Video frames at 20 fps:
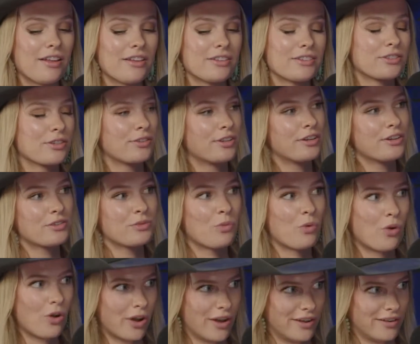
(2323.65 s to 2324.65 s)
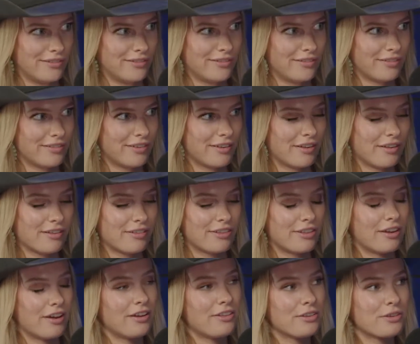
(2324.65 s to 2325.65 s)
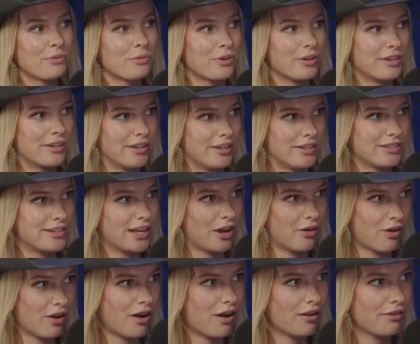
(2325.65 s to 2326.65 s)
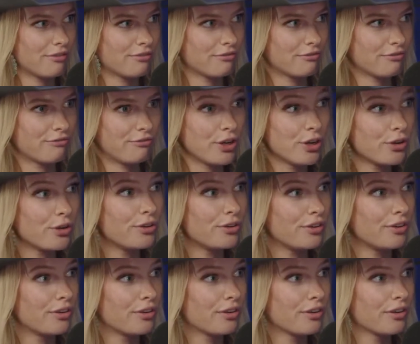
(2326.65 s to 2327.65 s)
So there's one. The other one is now food.